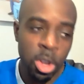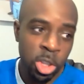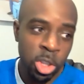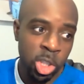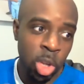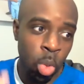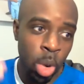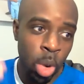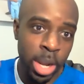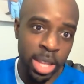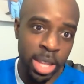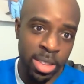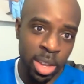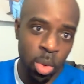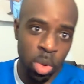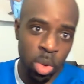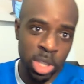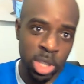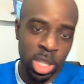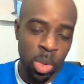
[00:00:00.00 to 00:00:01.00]
So what he did
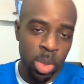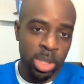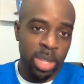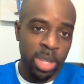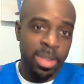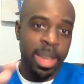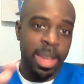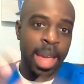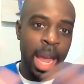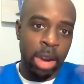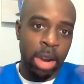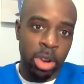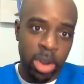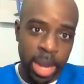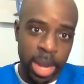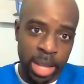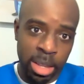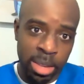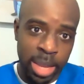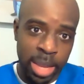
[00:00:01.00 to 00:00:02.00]
was he went to
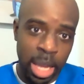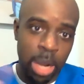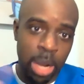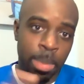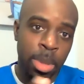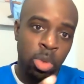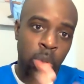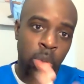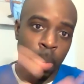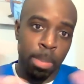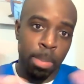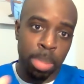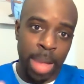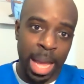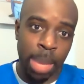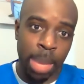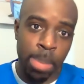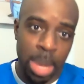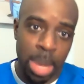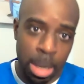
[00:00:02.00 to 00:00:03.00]
de-aggregate the data between
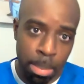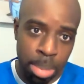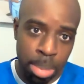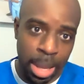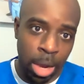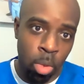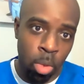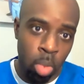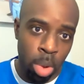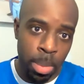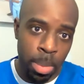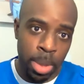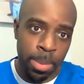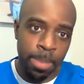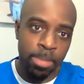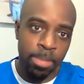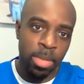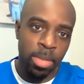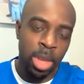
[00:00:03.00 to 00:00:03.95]
Black men and Black women,